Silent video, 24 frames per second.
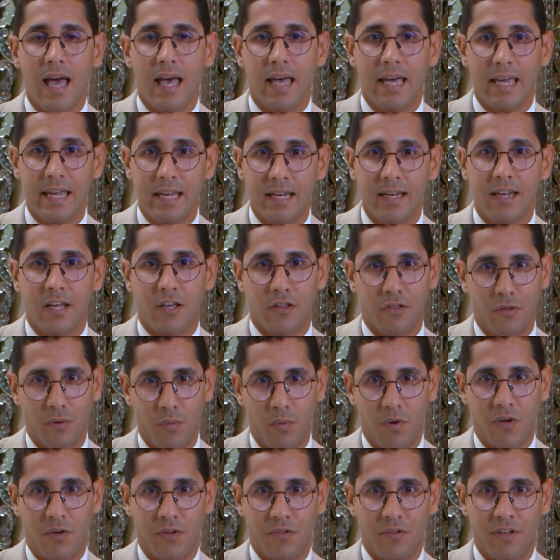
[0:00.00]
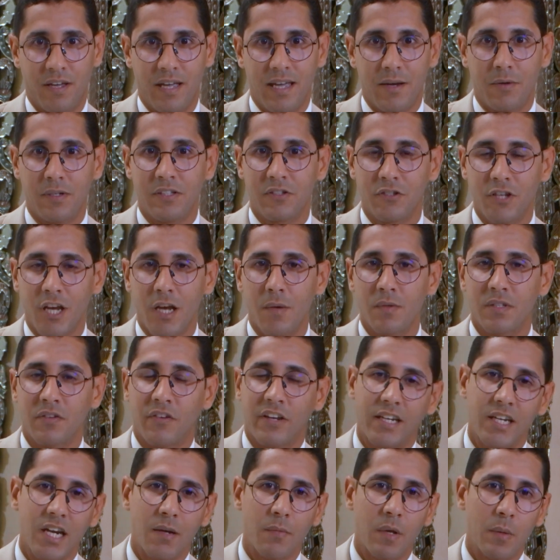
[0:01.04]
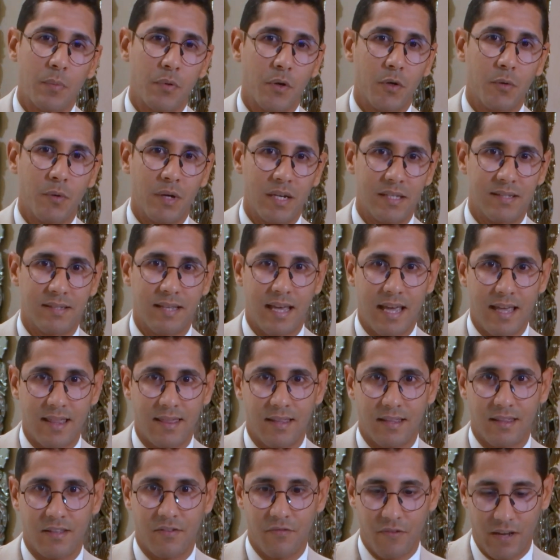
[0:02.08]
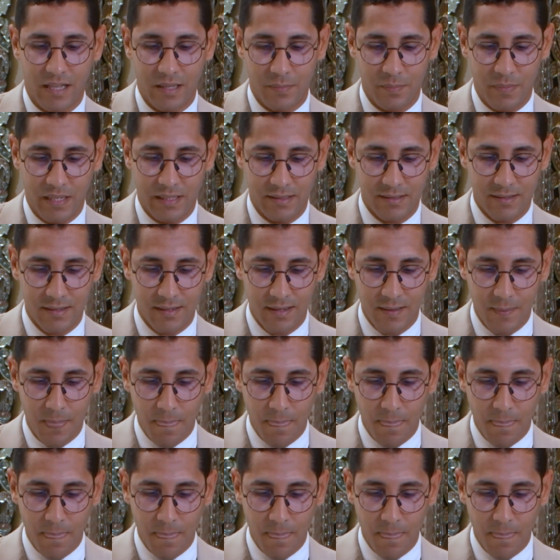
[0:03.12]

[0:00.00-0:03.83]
in the world in terms of economic progress and development.